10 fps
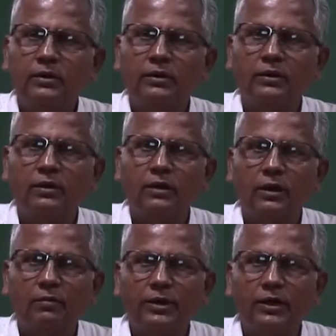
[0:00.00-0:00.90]
uh,
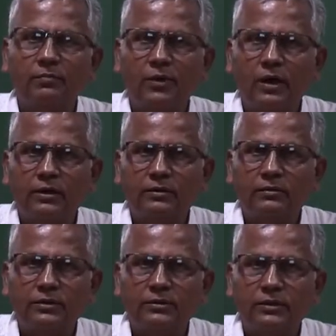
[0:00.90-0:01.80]
covering part,
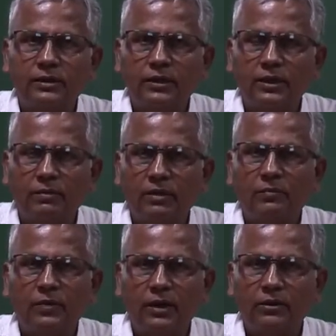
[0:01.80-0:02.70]
the synthetic
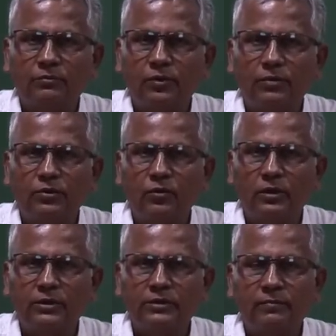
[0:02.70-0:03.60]
rubber part from the
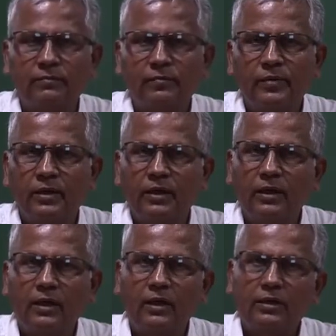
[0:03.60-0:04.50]
rollers,
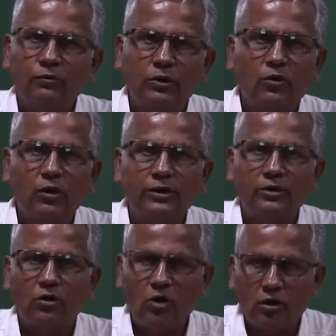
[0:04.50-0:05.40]
we call
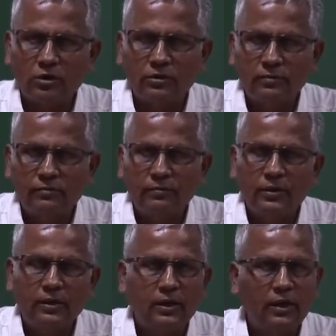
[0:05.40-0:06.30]
it cot
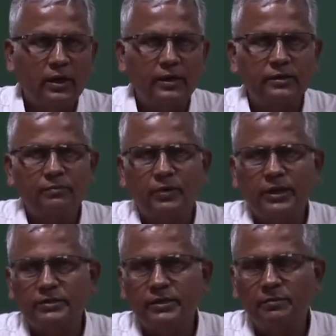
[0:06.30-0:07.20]
and
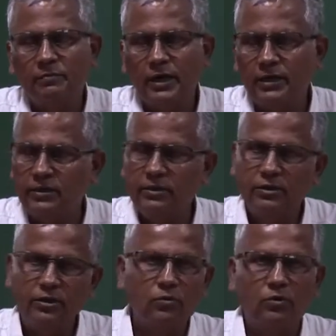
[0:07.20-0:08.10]
replace them by
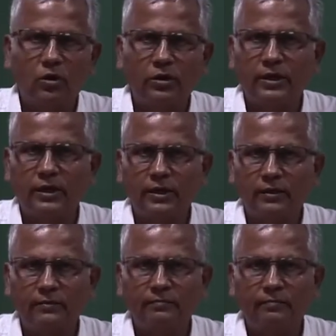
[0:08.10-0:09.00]
new cot again.